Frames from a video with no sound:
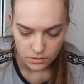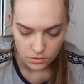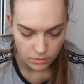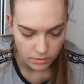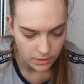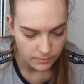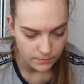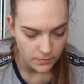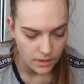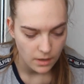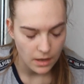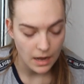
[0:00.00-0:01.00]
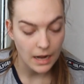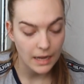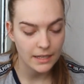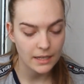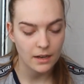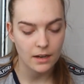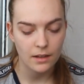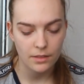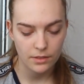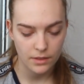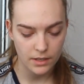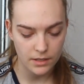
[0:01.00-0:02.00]
Sorry. I
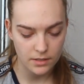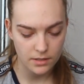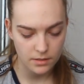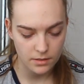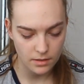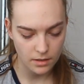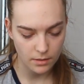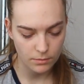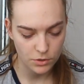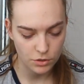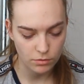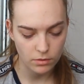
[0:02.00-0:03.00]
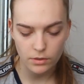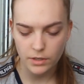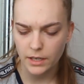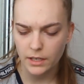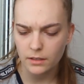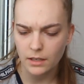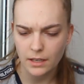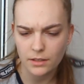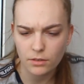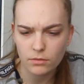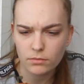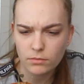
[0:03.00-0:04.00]
got this jewel kit. I
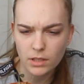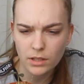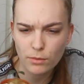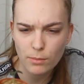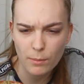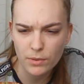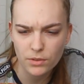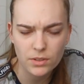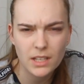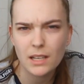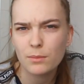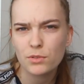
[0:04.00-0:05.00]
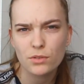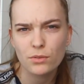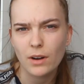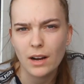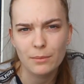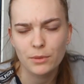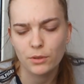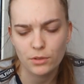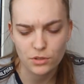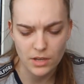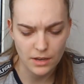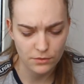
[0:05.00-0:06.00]
don't really remember the names, so I'm going
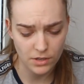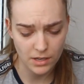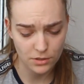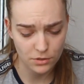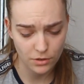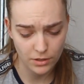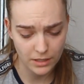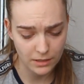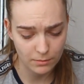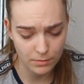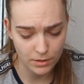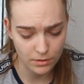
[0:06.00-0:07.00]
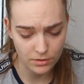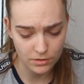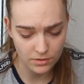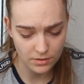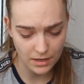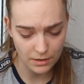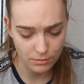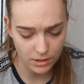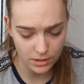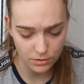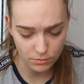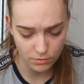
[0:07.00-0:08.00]
to have to ask her again because I
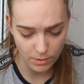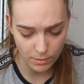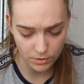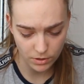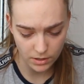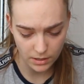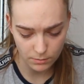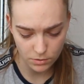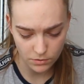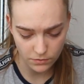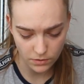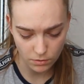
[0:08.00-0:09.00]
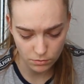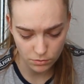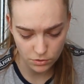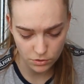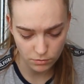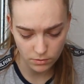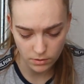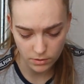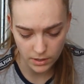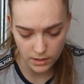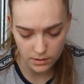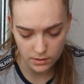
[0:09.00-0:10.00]
really don't remember the names of those jewel
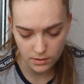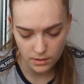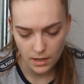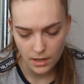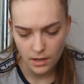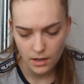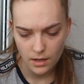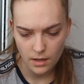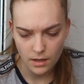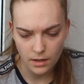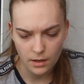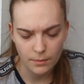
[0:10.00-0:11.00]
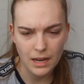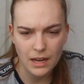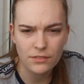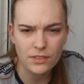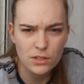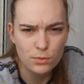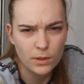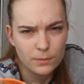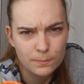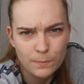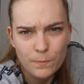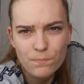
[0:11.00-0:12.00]
kits. I have this one.
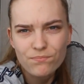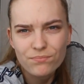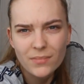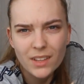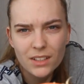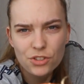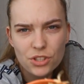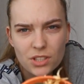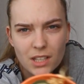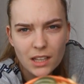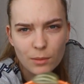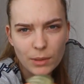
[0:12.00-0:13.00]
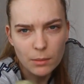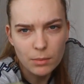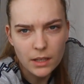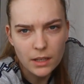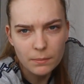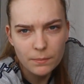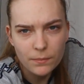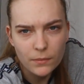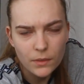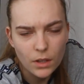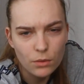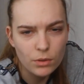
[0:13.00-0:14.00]
It's just a little baby.
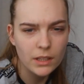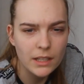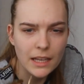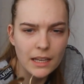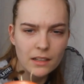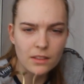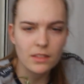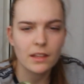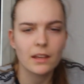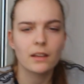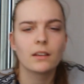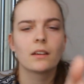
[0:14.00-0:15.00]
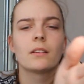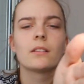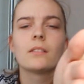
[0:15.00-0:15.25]
Not really anything